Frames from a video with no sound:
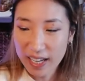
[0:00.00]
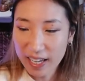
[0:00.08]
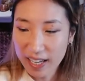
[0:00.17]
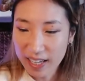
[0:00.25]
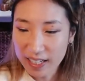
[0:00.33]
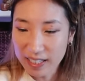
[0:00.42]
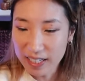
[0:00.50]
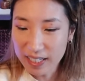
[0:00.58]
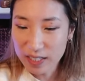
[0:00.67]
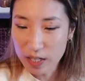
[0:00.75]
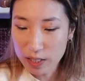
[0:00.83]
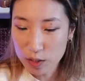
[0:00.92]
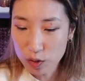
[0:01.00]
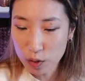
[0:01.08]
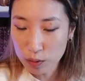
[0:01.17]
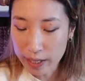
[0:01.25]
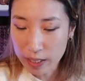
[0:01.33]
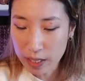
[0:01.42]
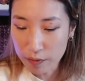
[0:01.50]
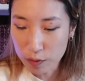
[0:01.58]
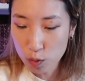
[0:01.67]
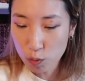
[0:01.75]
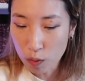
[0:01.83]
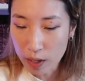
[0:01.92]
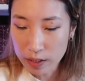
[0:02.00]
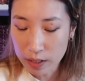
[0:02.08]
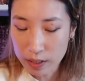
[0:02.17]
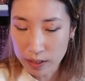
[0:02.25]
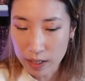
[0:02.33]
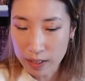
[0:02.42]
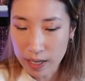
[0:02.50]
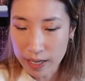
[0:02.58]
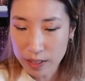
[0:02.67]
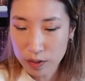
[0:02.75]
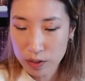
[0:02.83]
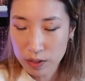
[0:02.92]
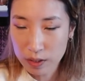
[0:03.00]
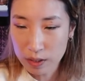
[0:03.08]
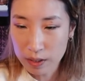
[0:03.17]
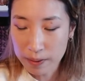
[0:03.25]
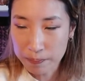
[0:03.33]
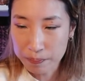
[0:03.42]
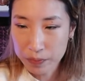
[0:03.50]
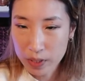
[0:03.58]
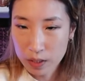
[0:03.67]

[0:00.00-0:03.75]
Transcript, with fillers: and and so like if you watch and, and i used to um,